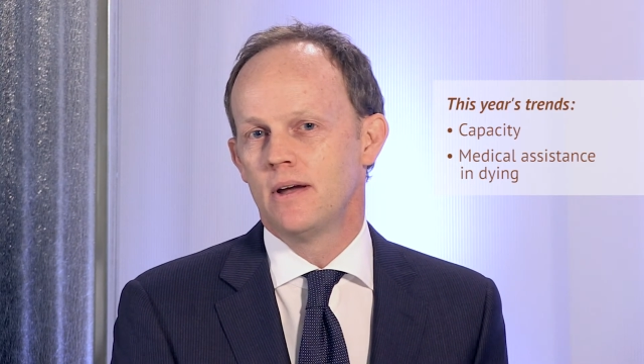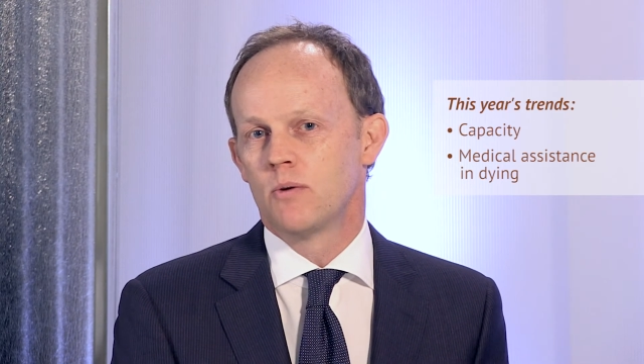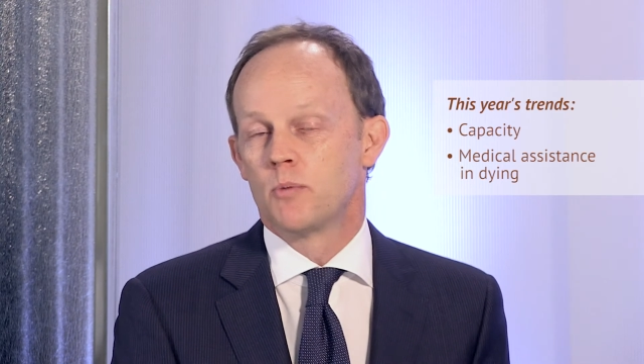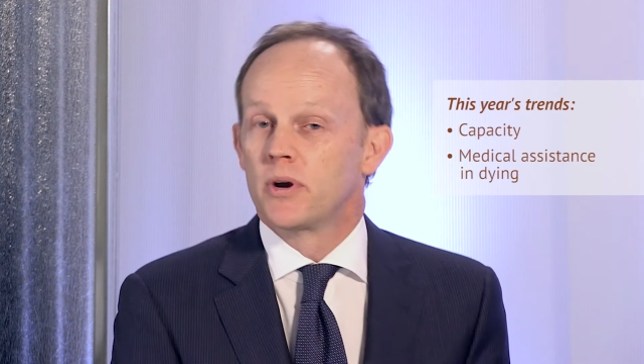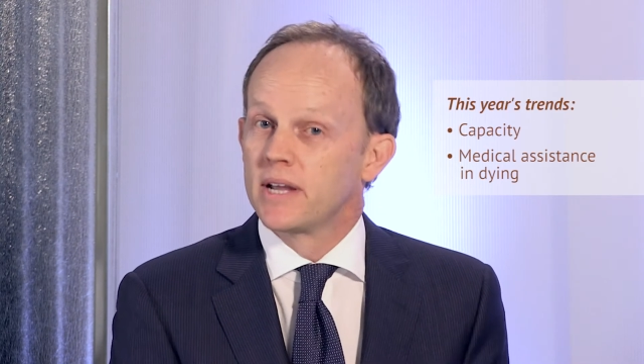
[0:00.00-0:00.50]

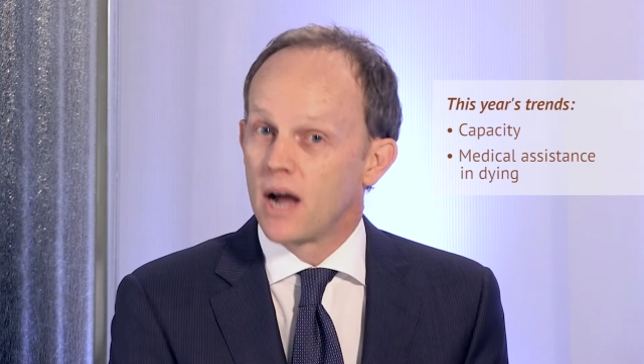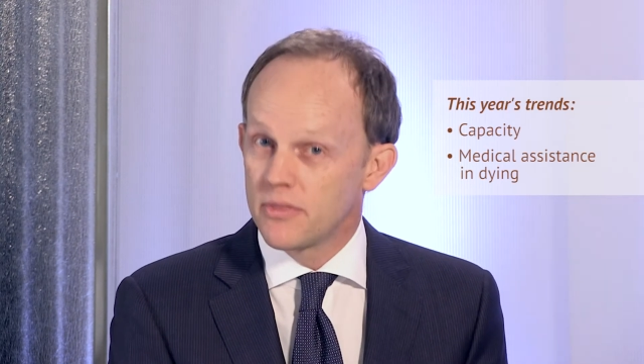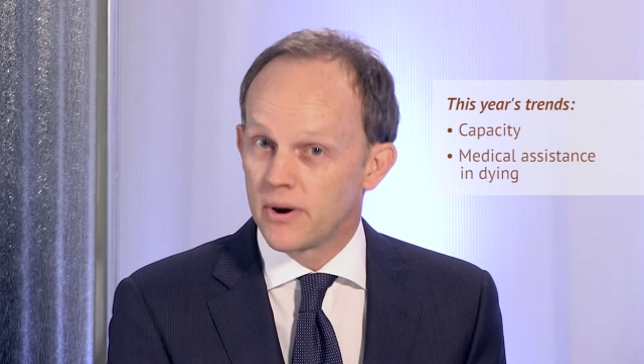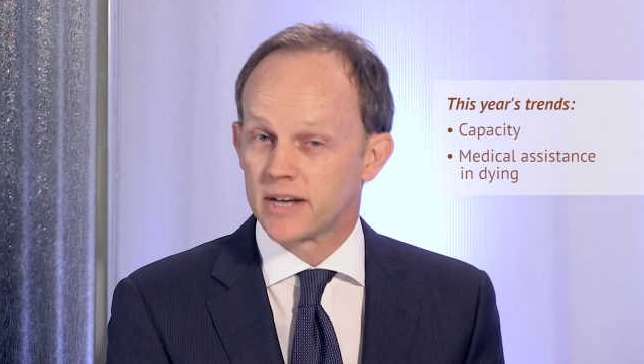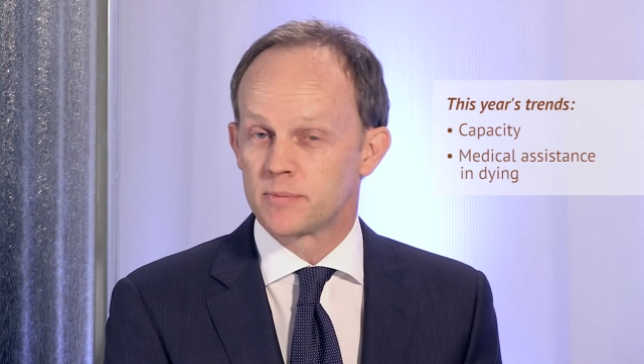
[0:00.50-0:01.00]
We're bringing
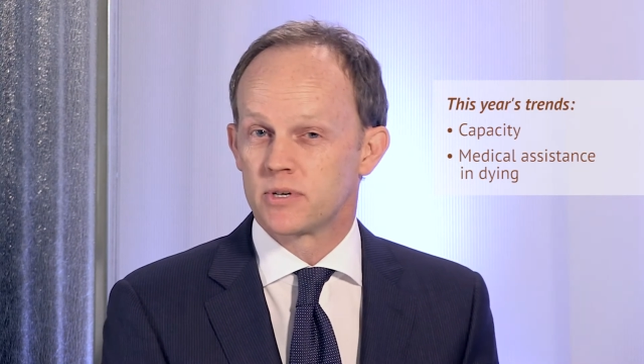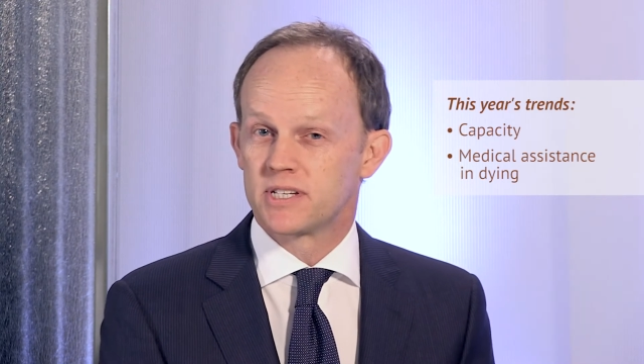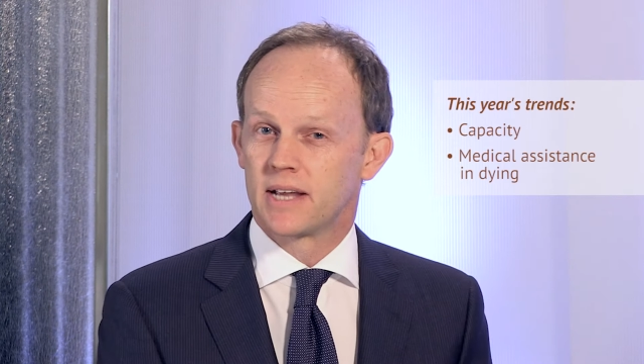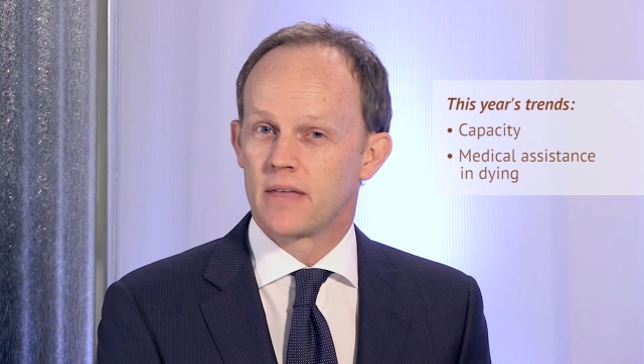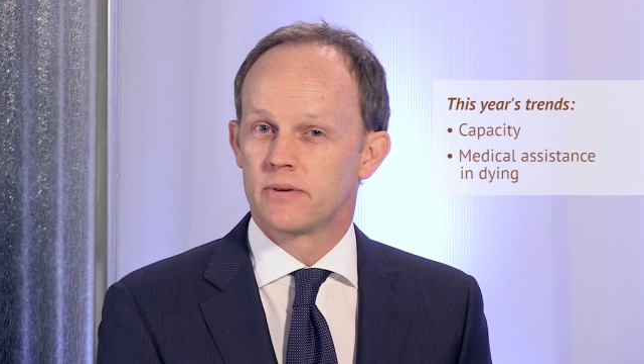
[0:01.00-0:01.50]
other experts
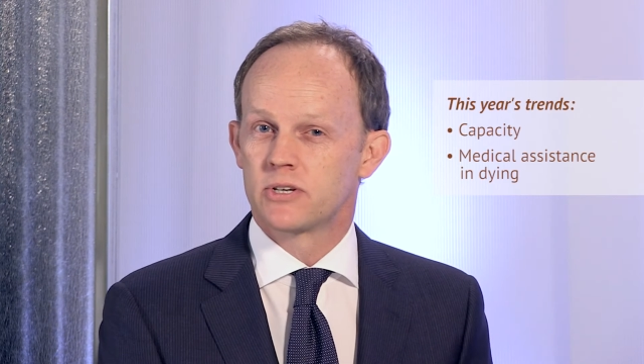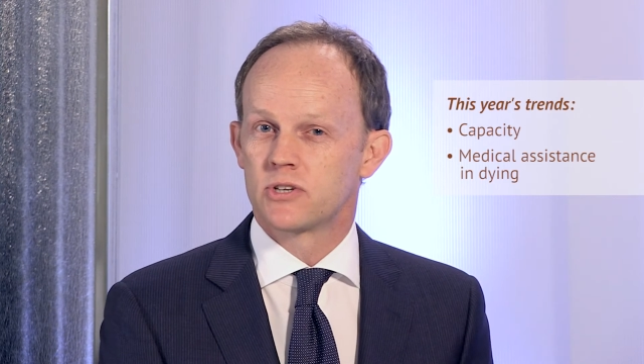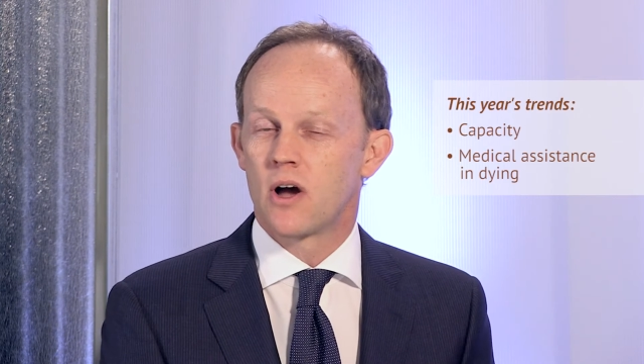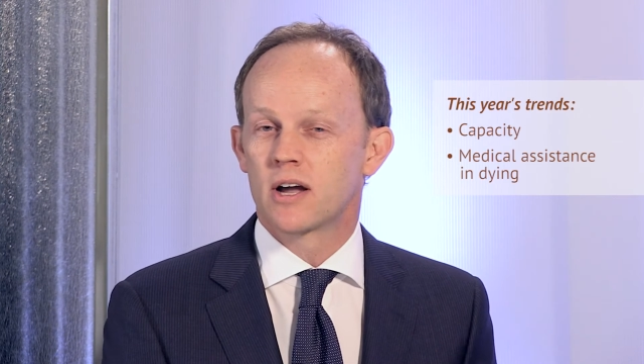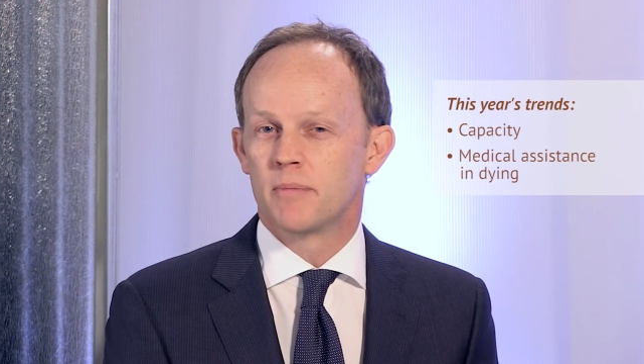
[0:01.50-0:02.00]
together to
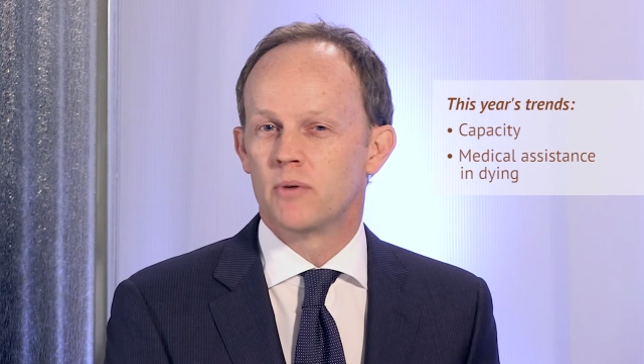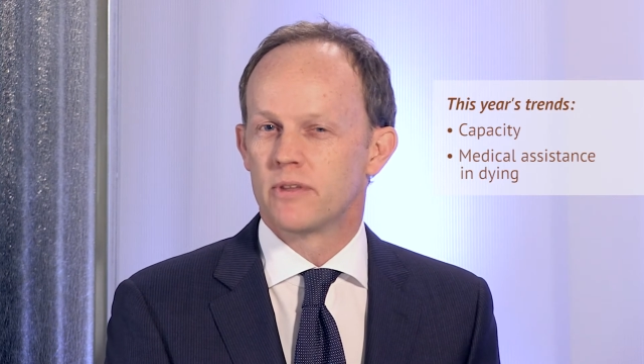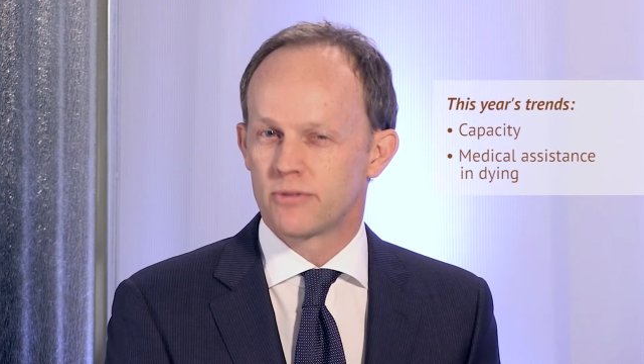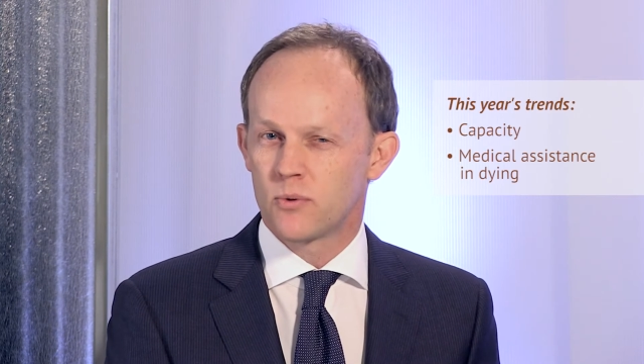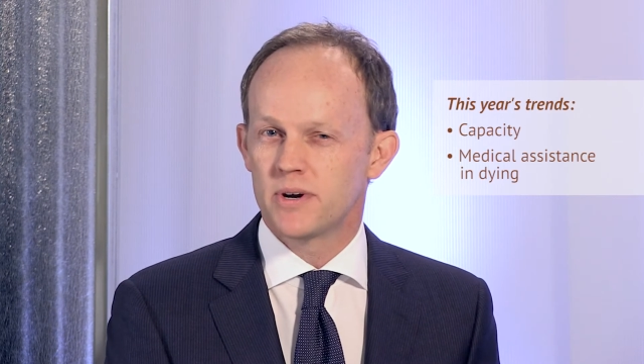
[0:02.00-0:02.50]
talk about
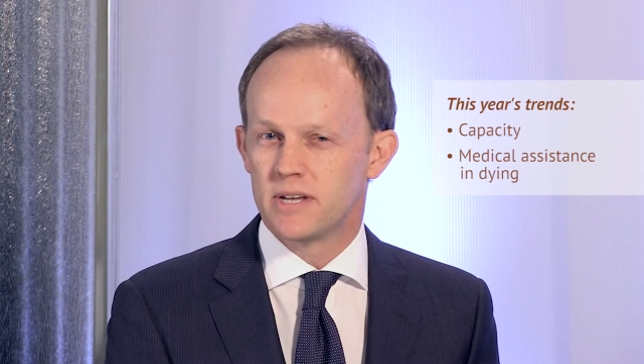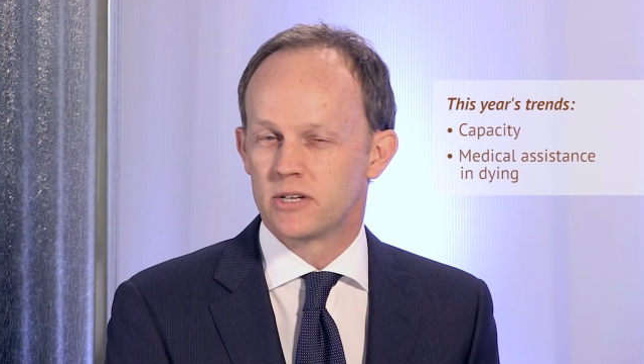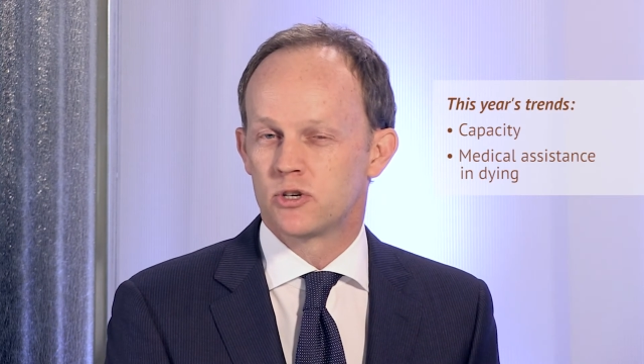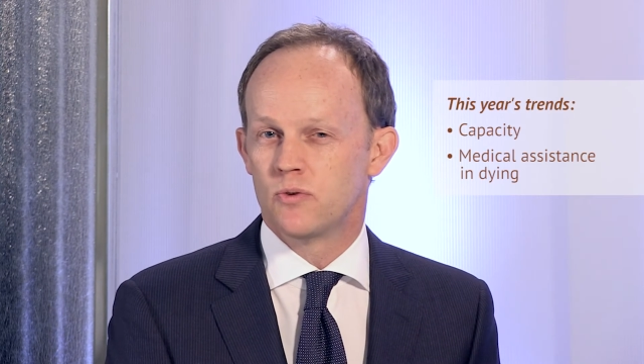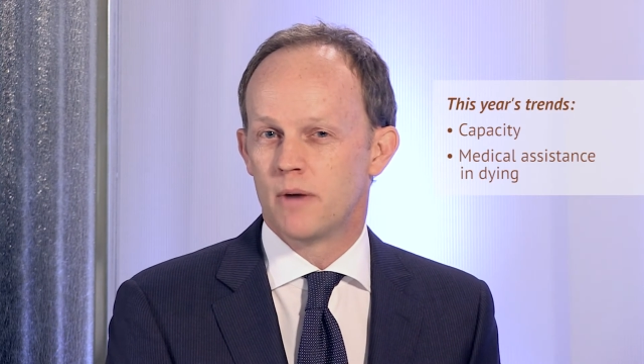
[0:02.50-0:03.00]
the thorny
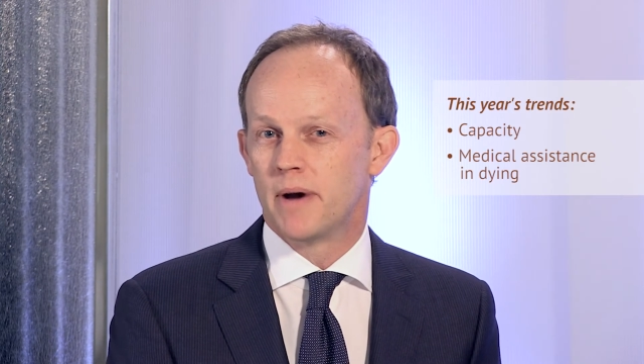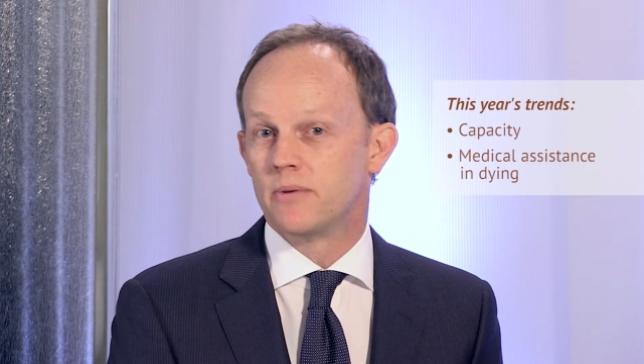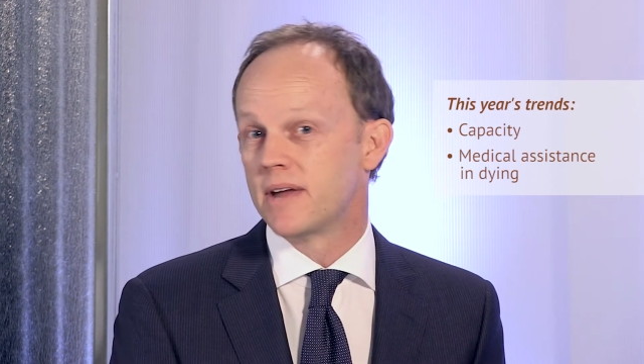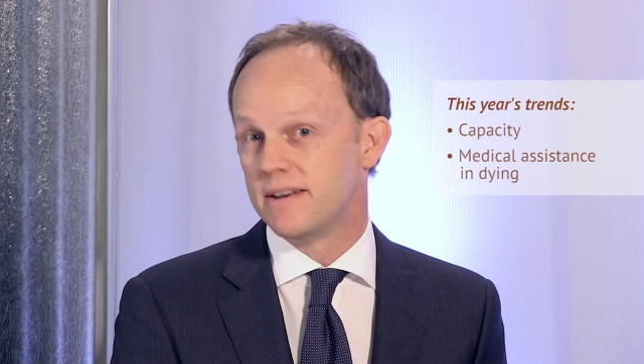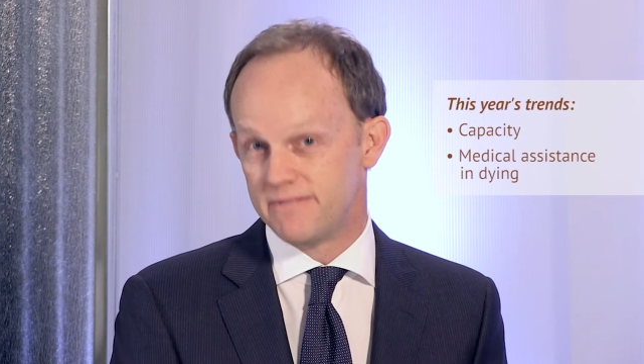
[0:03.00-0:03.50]
issue
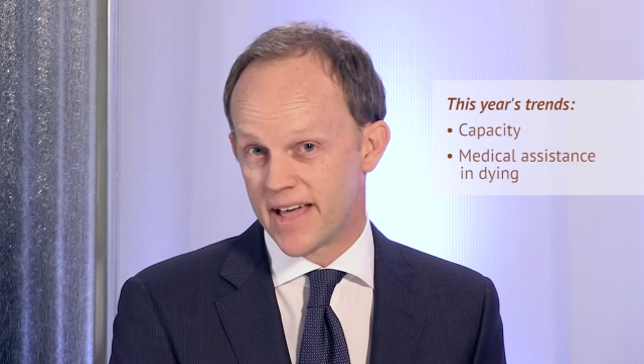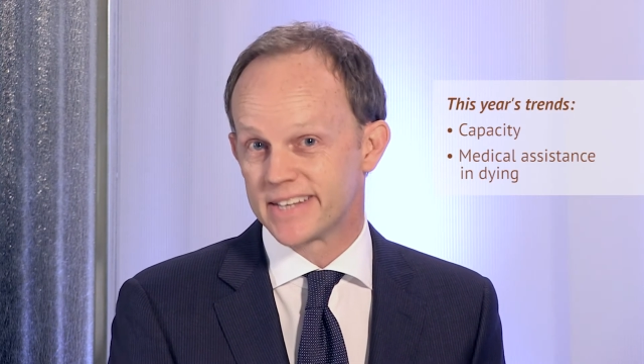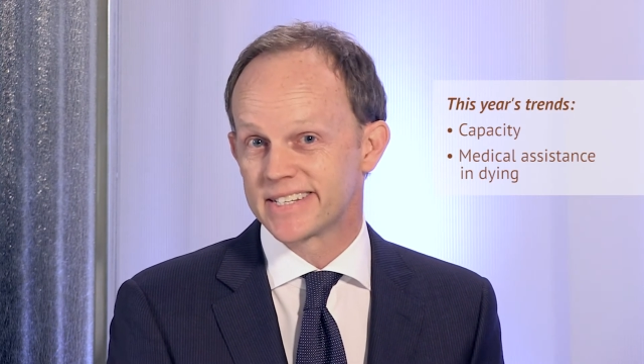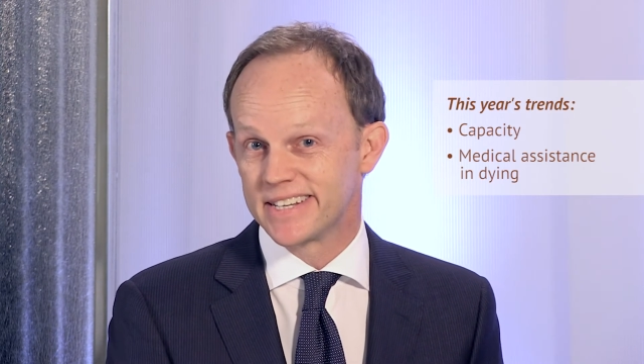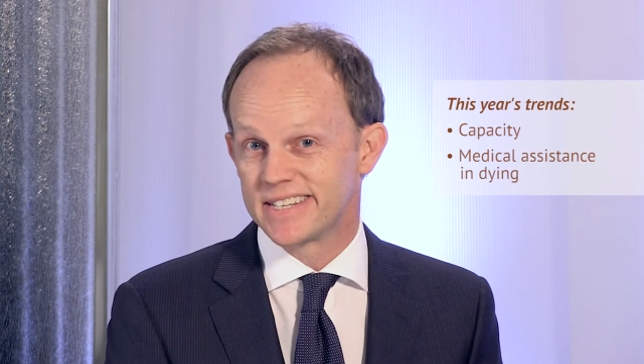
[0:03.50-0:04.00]
about
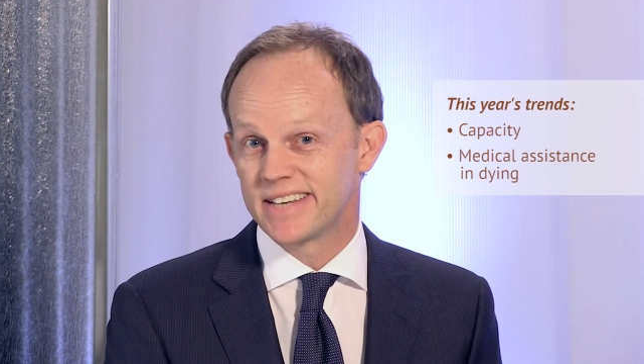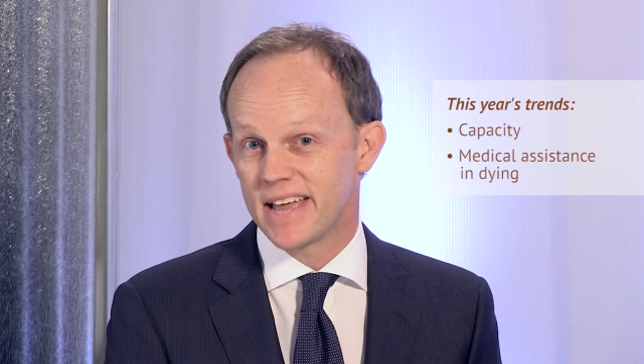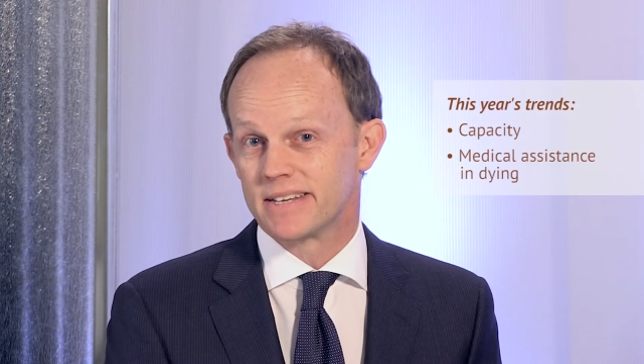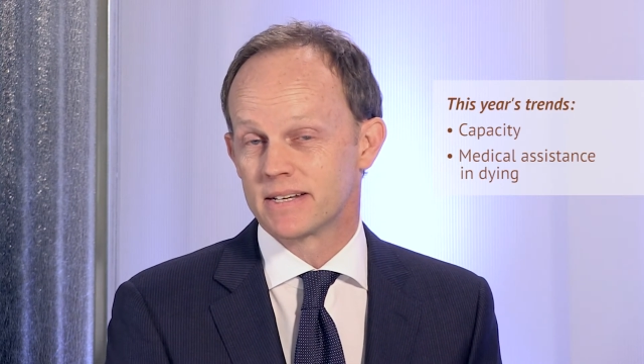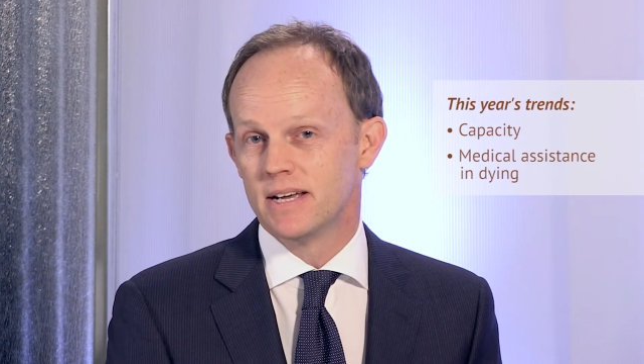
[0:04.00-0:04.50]
advanced
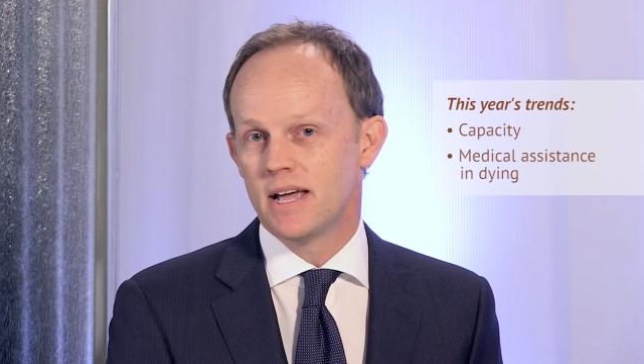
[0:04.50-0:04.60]
consent